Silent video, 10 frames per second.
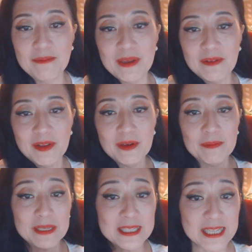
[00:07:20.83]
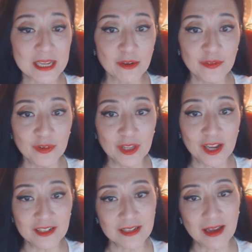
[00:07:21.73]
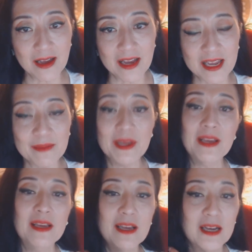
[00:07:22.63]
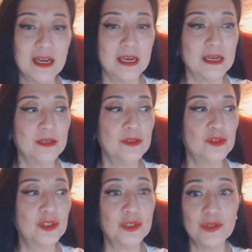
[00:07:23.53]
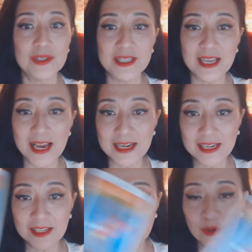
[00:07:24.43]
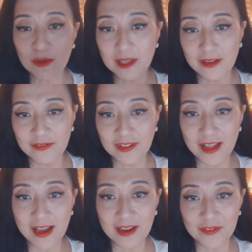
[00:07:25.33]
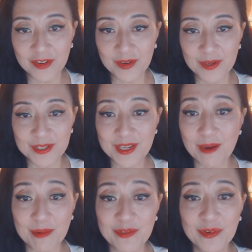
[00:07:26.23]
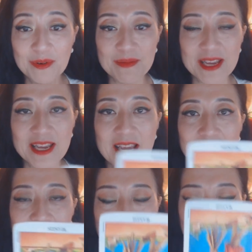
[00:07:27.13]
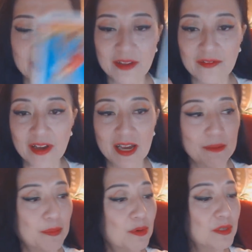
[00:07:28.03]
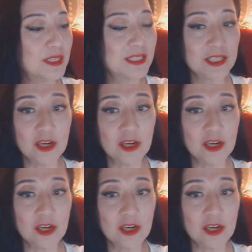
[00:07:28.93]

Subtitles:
been, been single for a long time, do you see any new love life, is coming for me? If I pull this